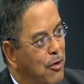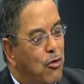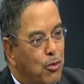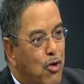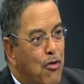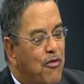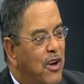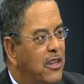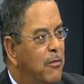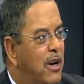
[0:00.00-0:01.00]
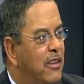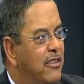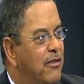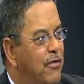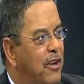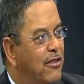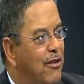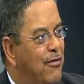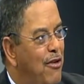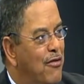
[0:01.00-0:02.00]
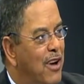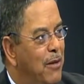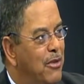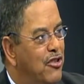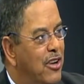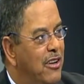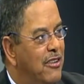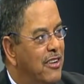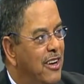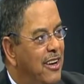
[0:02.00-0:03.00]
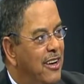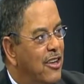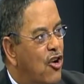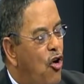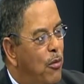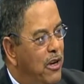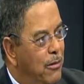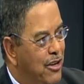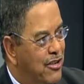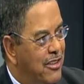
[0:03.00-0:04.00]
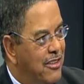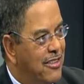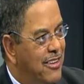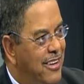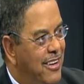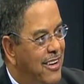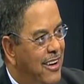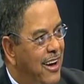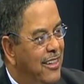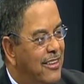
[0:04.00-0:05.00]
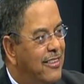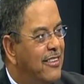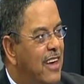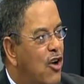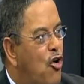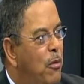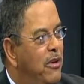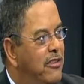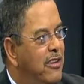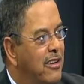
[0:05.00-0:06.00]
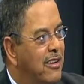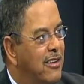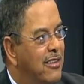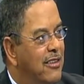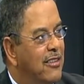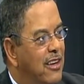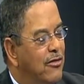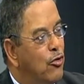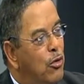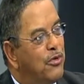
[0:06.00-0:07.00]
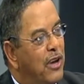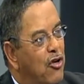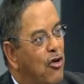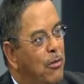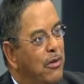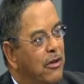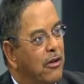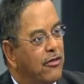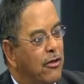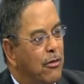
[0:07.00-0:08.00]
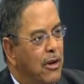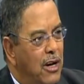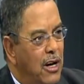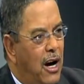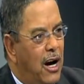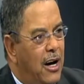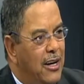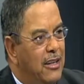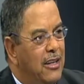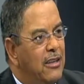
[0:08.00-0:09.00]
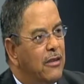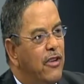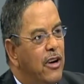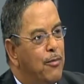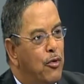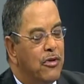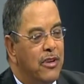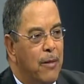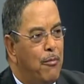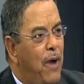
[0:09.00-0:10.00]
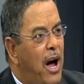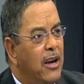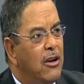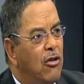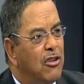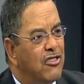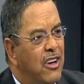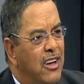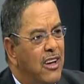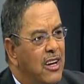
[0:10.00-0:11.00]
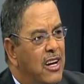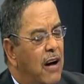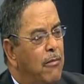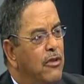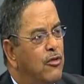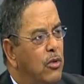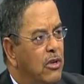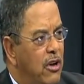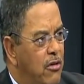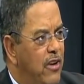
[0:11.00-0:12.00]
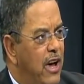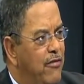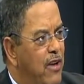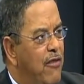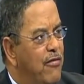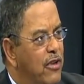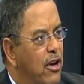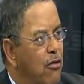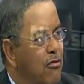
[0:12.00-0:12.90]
Because we're confronted by this effect of climate change, the carbon emissions. And this is our carbon sink. This absorbs our carbon, you know. So it is a very important, and by and large, governments world over have, you